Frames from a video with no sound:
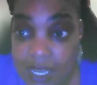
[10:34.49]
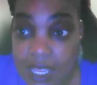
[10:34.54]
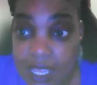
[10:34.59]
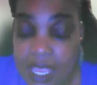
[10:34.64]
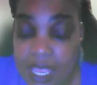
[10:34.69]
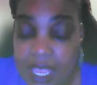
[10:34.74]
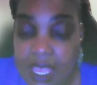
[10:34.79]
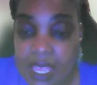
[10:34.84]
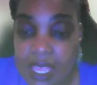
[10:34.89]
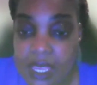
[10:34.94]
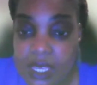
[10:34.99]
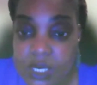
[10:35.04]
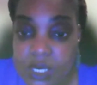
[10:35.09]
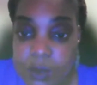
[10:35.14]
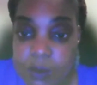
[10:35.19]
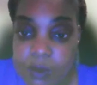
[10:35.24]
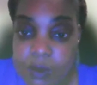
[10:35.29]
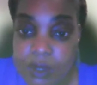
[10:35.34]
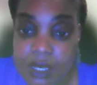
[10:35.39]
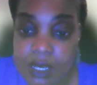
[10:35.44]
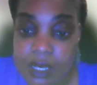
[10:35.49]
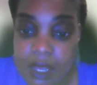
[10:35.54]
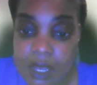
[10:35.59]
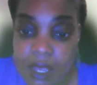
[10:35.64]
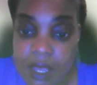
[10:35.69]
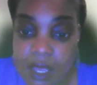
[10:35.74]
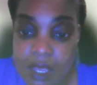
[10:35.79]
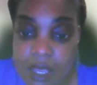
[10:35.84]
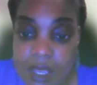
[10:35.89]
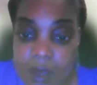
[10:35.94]
has put
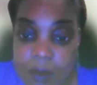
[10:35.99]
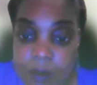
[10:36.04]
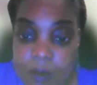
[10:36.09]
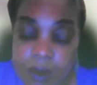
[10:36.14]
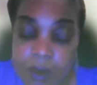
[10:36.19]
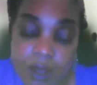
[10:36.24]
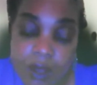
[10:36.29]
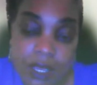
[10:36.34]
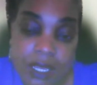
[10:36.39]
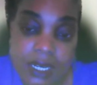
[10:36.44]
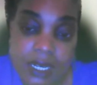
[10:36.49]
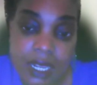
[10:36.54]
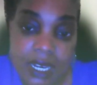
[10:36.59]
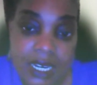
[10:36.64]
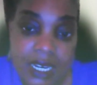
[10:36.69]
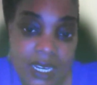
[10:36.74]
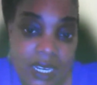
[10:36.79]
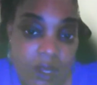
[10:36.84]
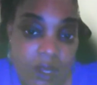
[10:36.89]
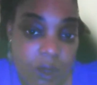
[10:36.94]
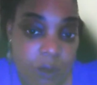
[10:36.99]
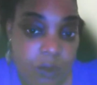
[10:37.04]
upon illegal